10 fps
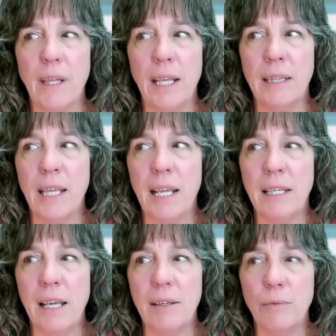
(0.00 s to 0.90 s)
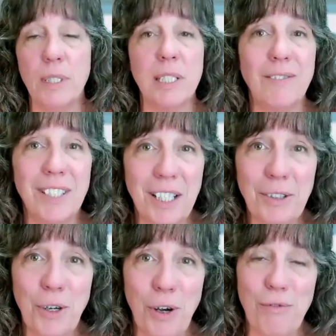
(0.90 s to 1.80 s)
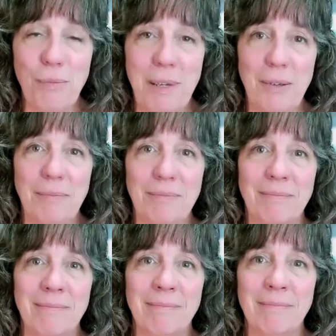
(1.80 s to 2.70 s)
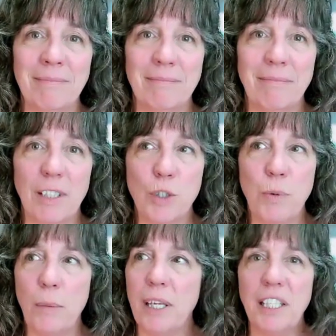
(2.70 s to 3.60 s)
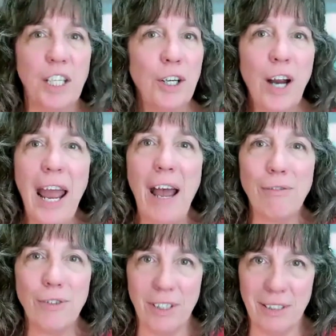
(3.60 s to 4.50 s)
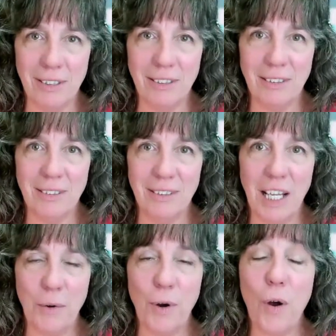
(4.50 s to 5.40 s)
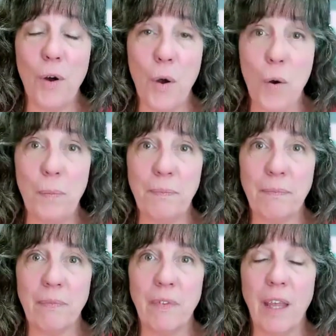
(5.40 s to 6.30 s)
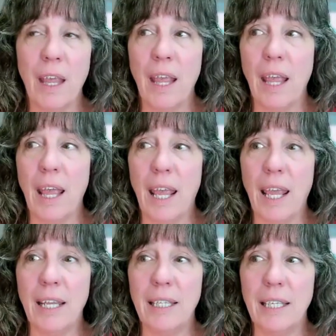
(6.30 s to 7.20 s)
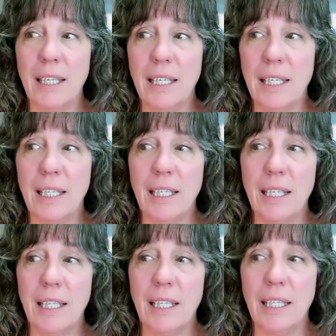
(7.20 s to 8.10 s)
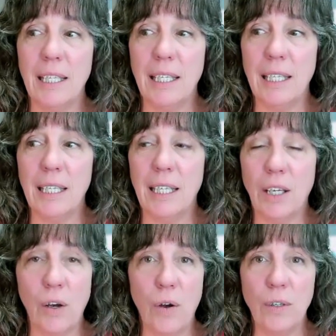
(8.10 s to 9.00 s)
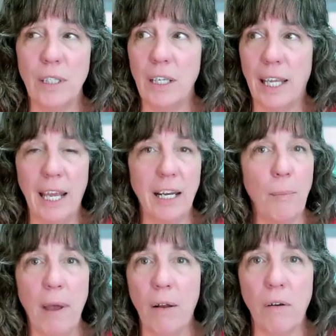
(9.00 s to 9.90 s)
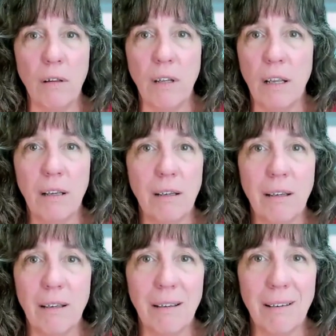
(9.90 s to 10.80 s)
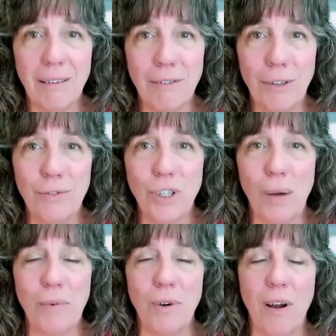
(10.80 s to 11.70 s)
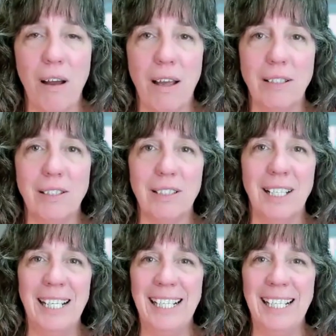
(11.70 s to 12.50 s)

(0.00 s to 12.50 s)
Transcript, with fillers: and then uh, received another call from him this is probably a year after they were all home. And he called, and again, I'm out on the rooftop garage.